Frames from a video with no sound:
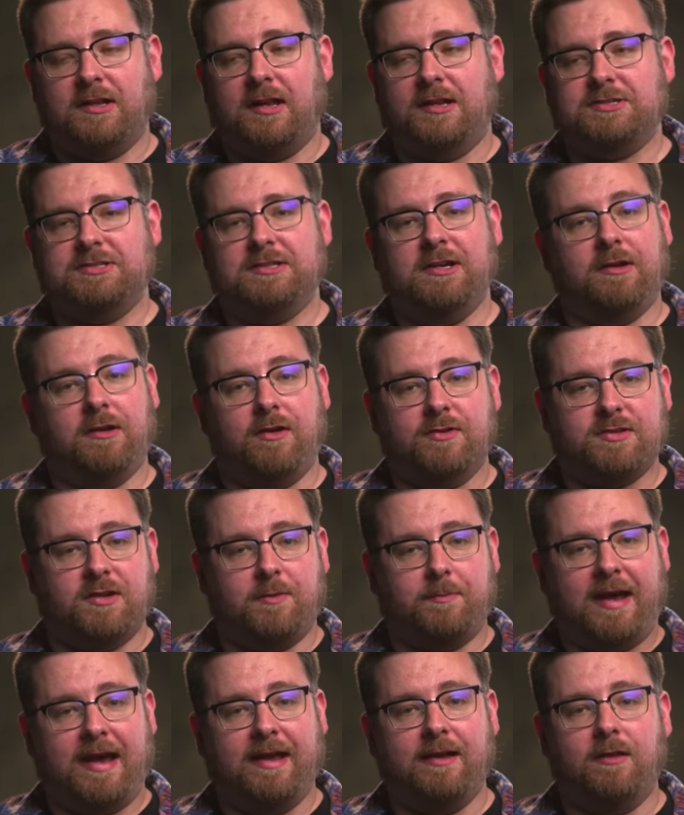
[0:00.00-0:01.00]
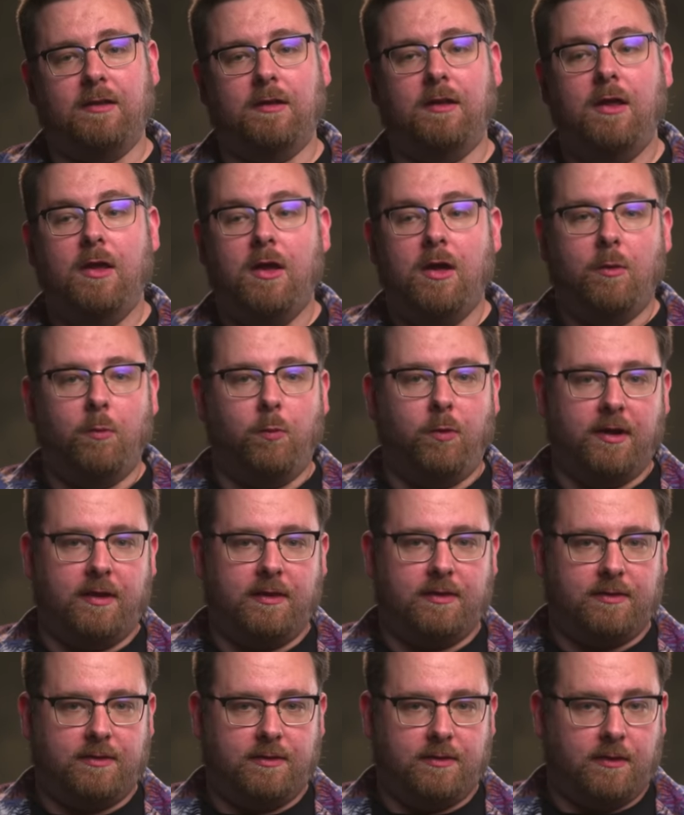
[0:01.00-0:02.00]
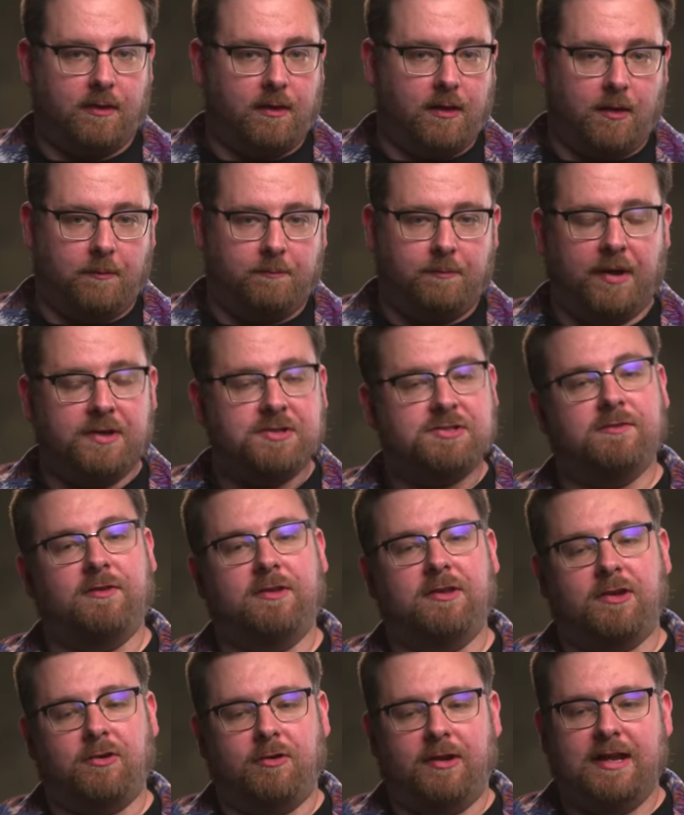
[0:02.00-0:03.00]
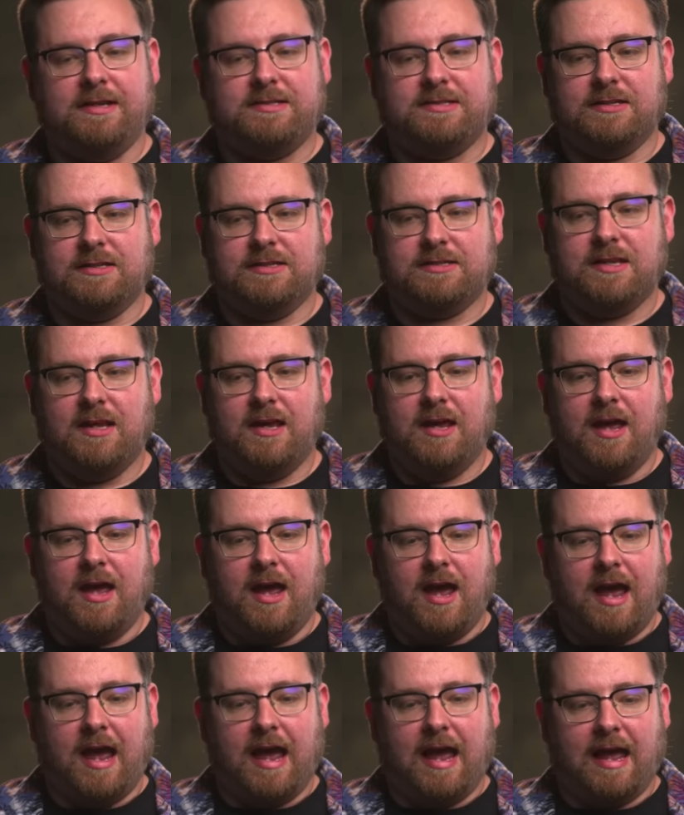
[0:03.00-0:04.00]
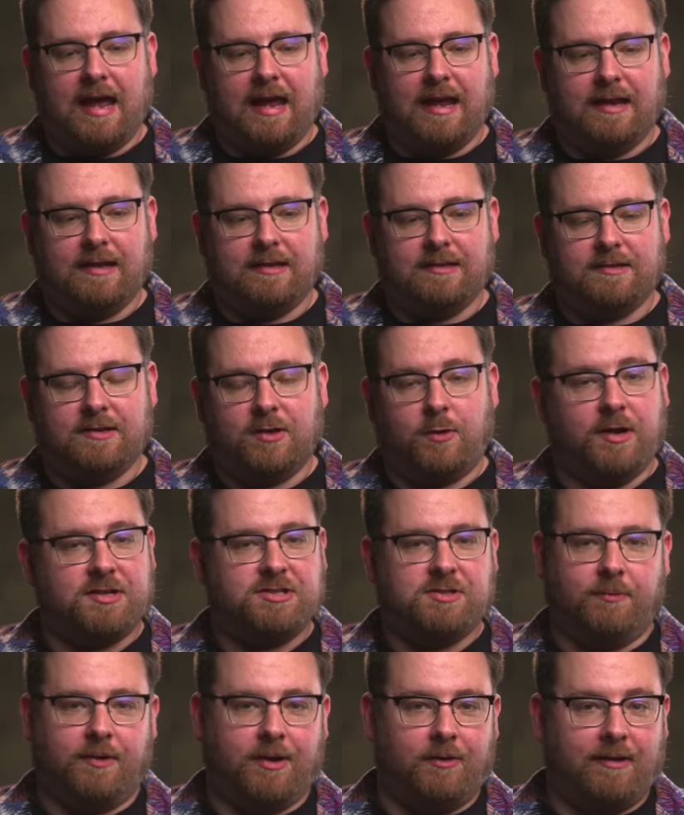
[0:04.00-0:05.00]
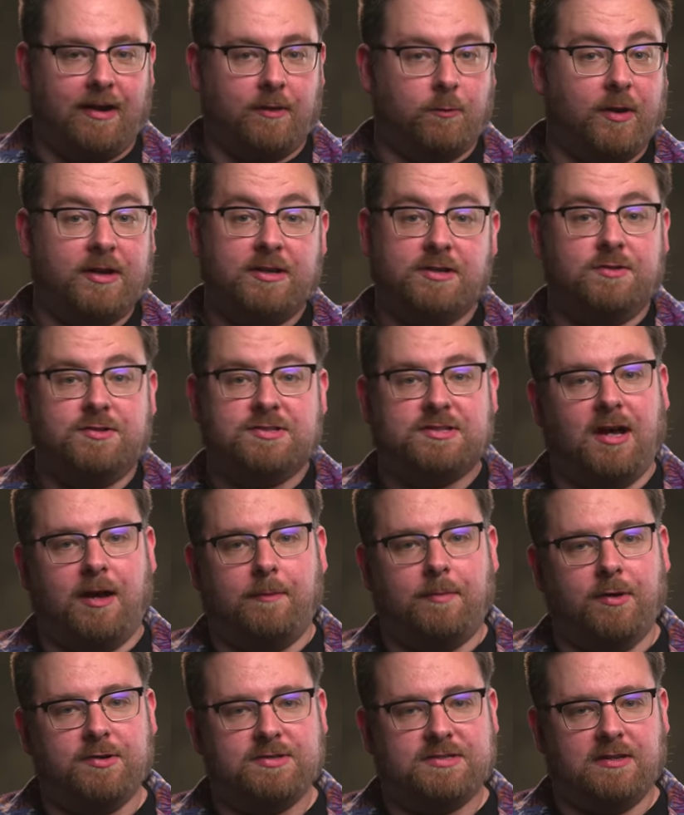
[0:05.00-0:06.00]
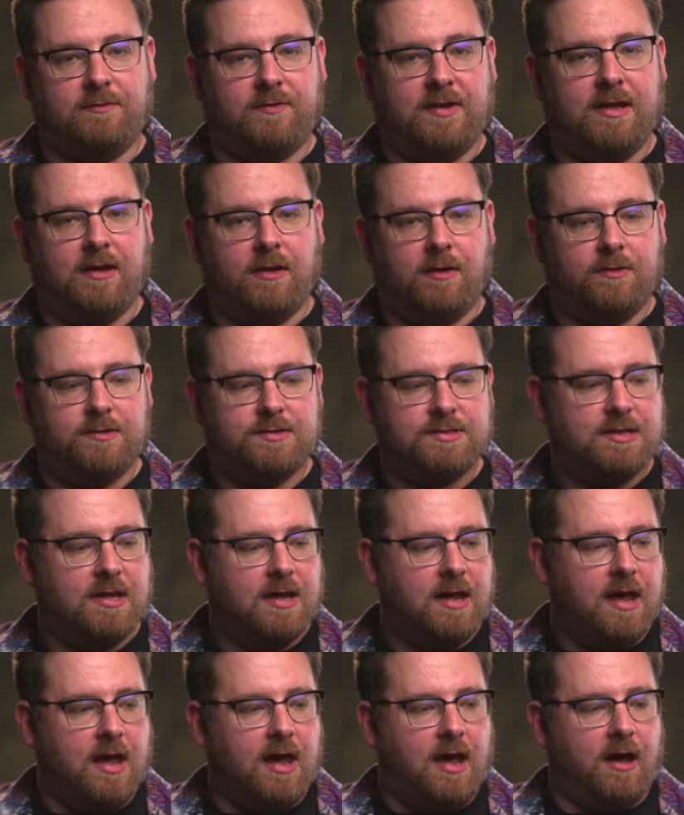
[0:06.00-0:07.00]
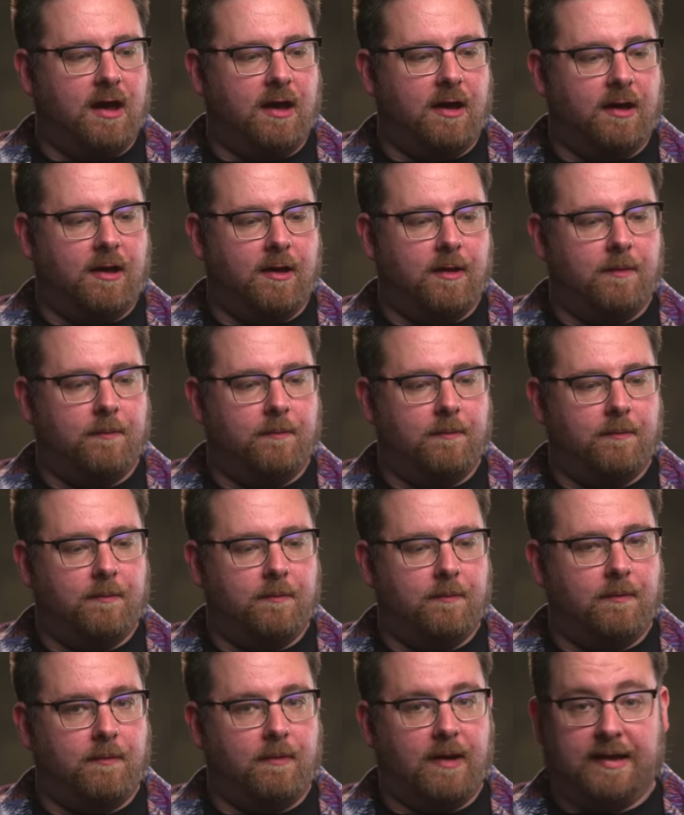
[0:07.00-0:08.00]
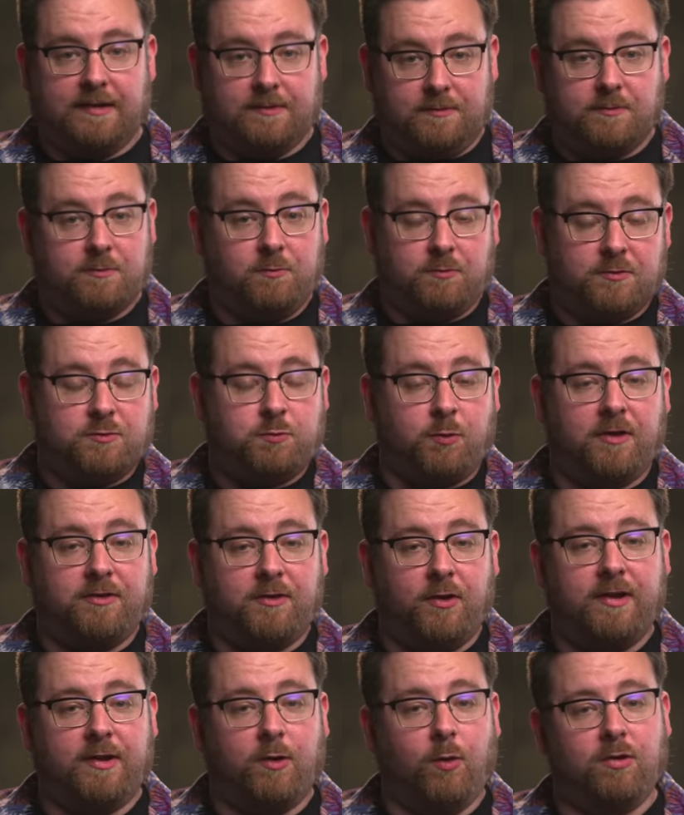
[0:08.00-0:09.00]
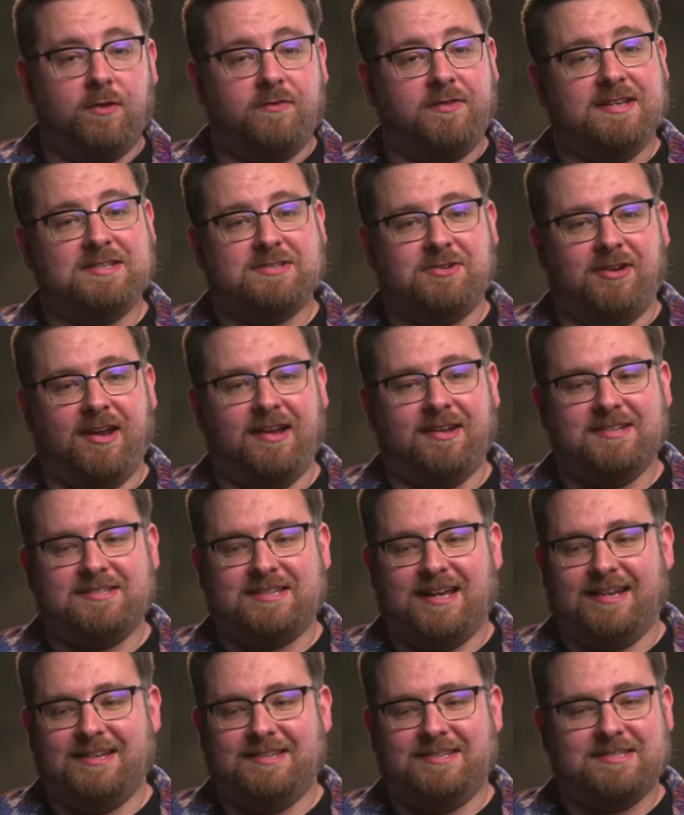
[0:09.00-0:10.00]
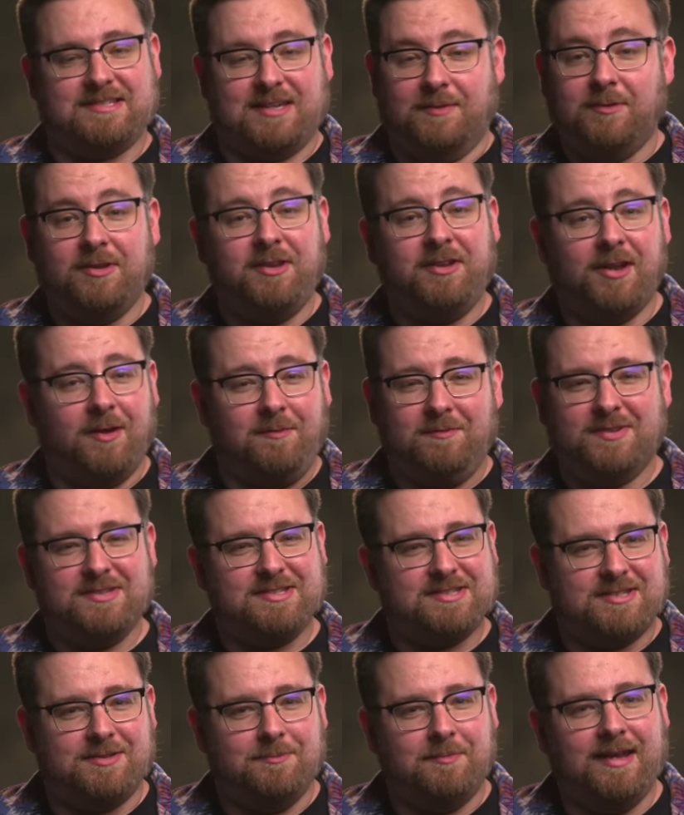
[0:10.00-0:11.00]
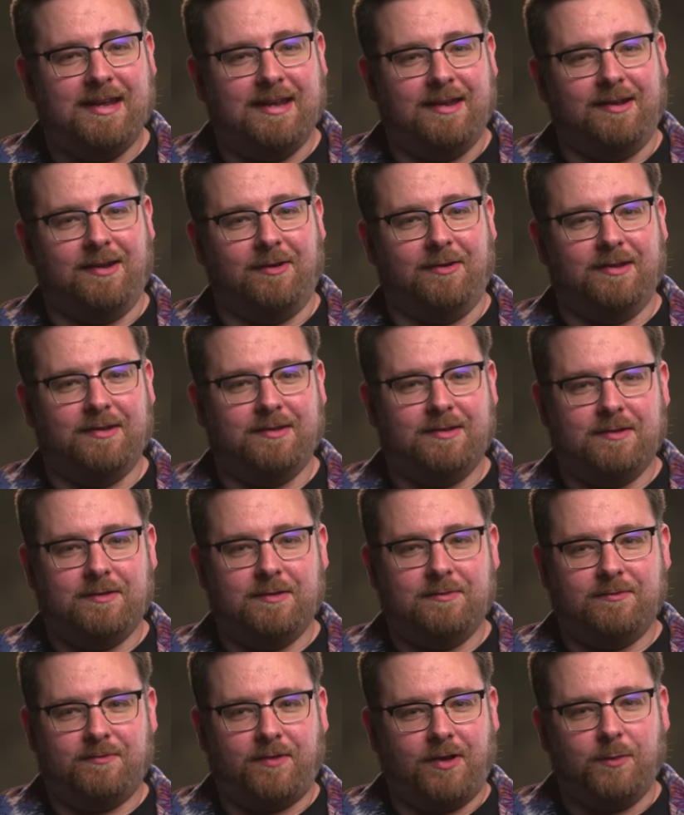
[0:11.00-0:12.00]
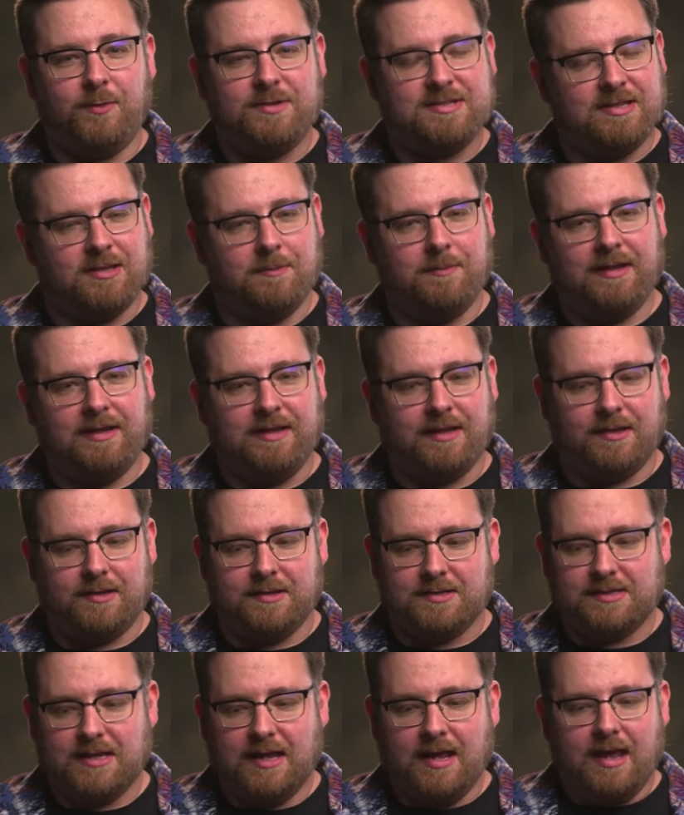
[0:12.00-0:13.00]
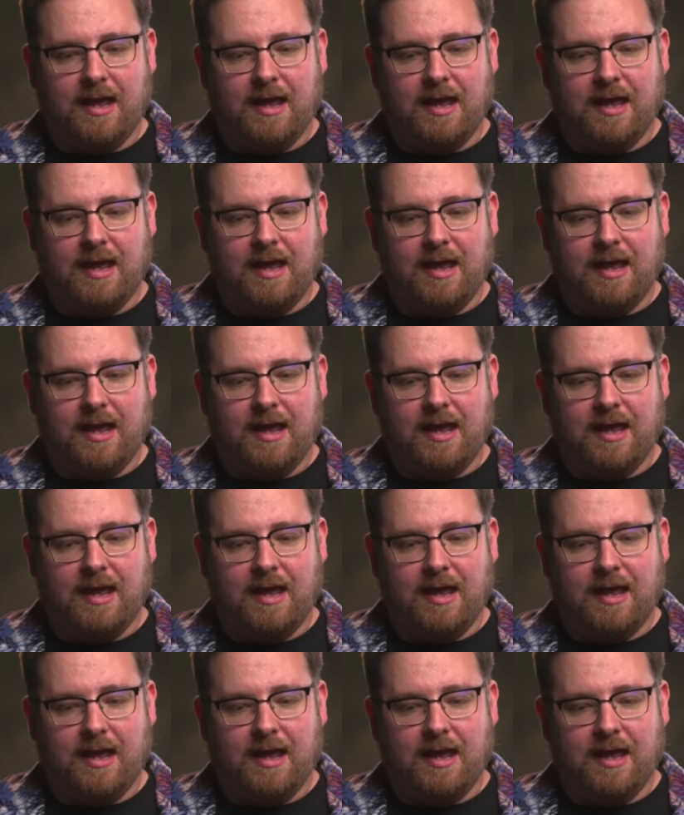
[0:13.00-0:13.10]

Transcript: last year and I was on a panel with a bunch of other creators, and the question went around, when did you start posting videos? And it's worth noting, all of these creators had similar numbers to me, you know, followers in the millions,